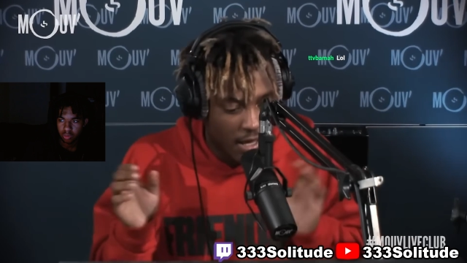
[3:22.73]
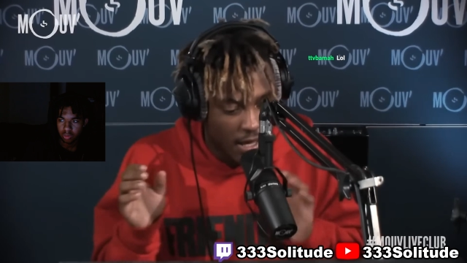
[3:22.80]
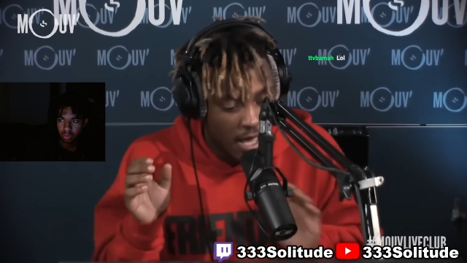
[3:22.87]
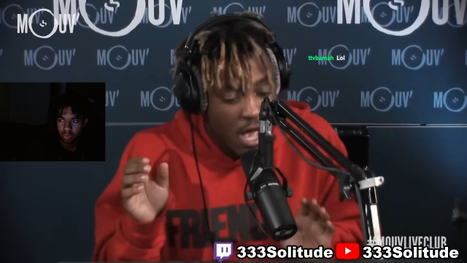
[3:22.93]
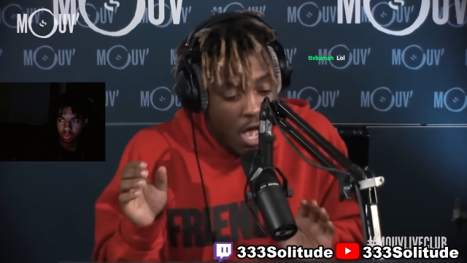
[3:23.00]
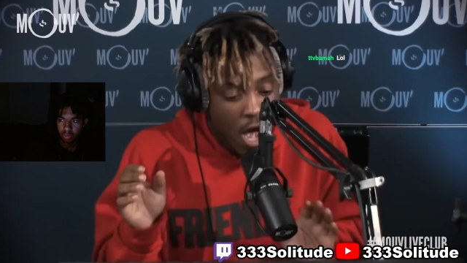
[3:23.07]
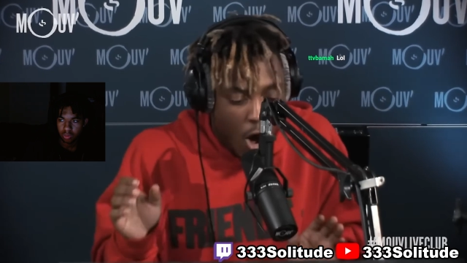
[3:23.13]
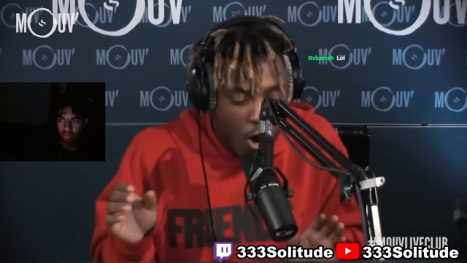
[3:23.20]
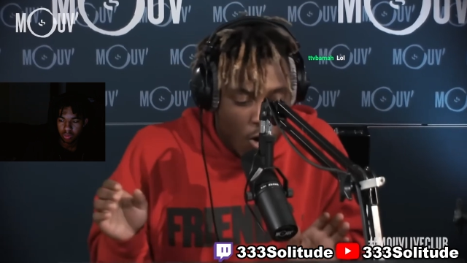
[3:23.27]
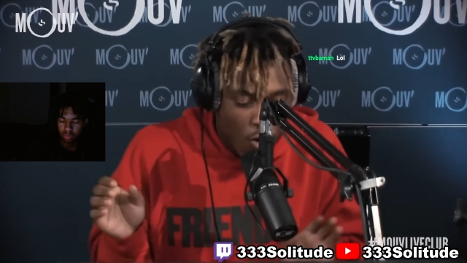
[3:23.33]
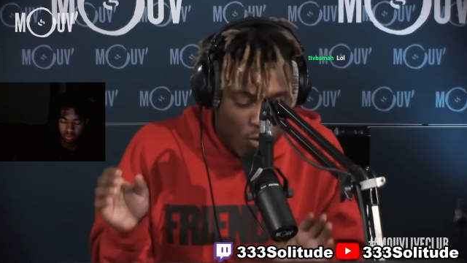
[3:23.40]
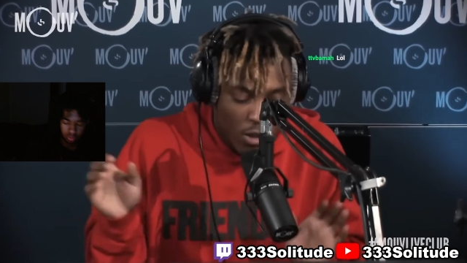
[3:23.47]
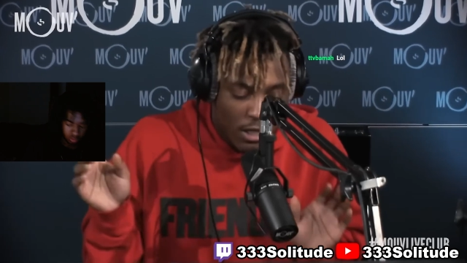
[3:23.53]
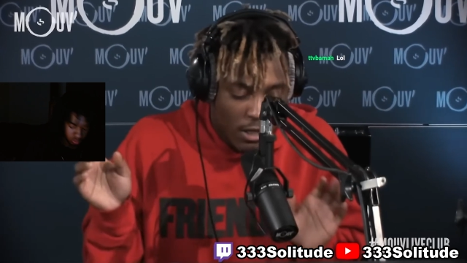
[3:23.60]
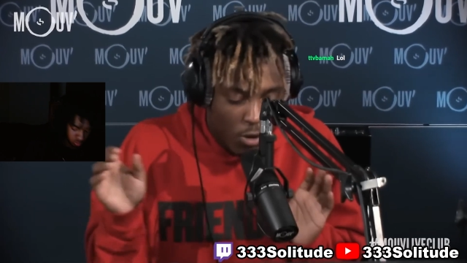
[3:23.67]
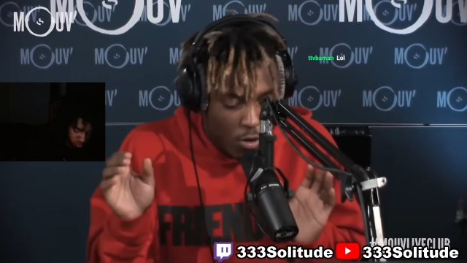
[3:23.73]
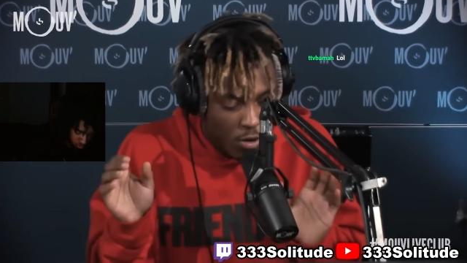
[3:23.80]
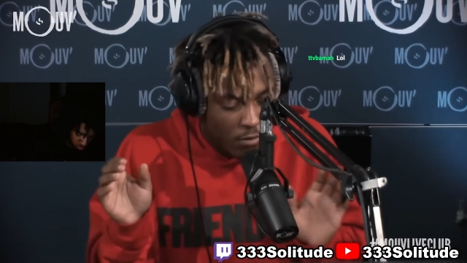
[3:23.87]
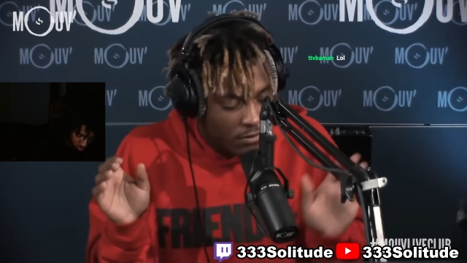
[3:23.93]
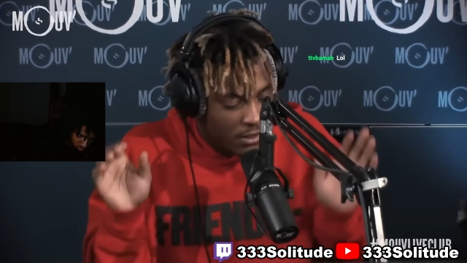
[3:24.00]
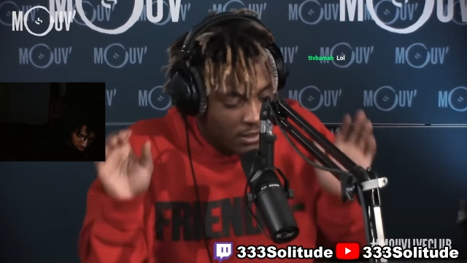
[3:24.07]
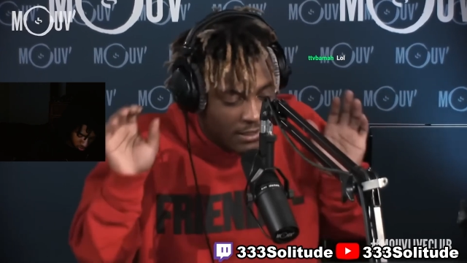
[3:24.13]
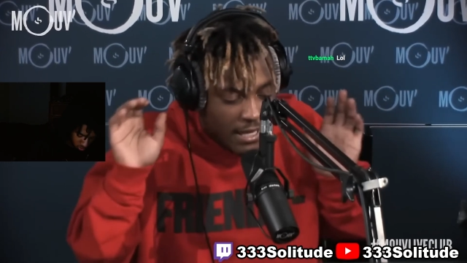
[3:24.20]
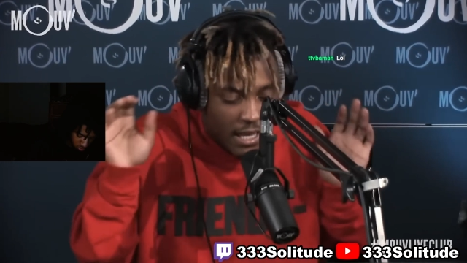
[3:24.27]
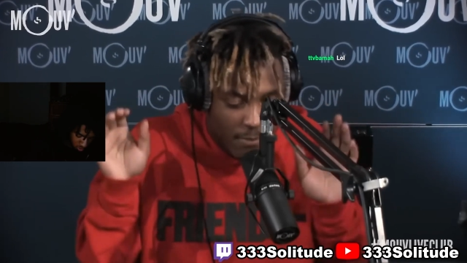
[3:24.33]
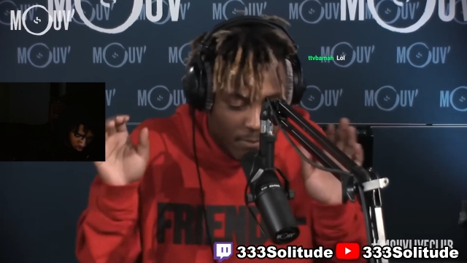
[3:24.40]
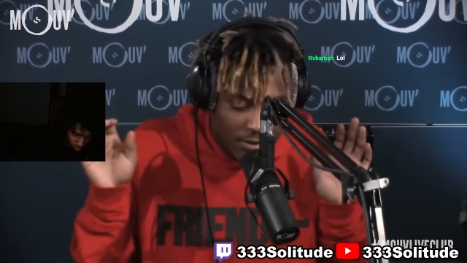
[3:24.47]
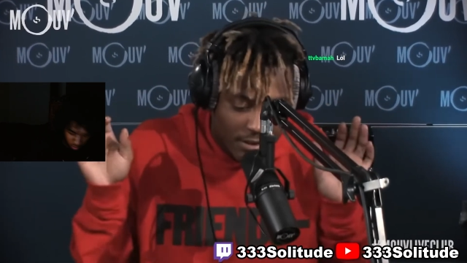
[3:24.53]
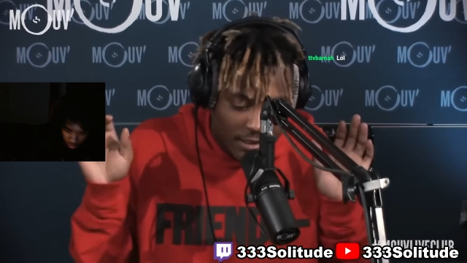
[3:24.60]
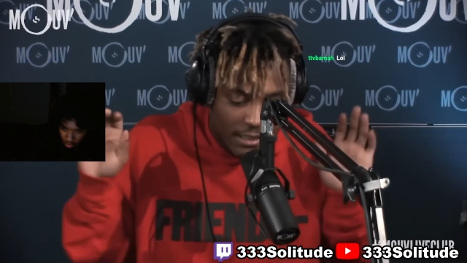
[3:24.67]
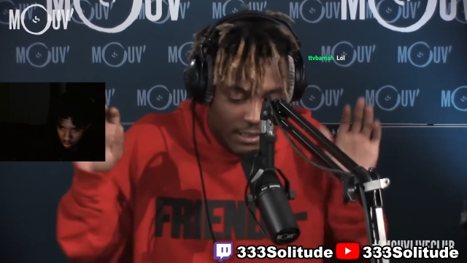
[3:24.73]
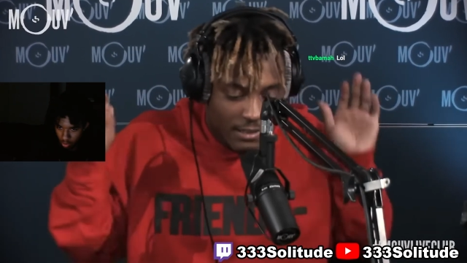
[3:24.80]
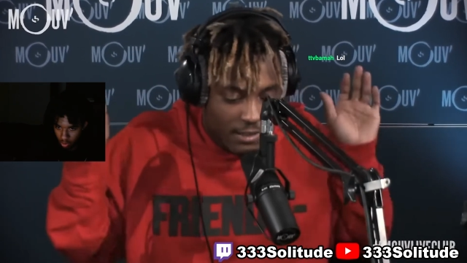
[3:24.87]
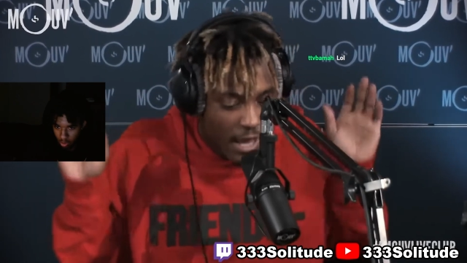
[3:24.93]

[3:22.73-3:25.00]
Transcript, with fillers: like I said, Juice wasn't always the Whoa. smartest with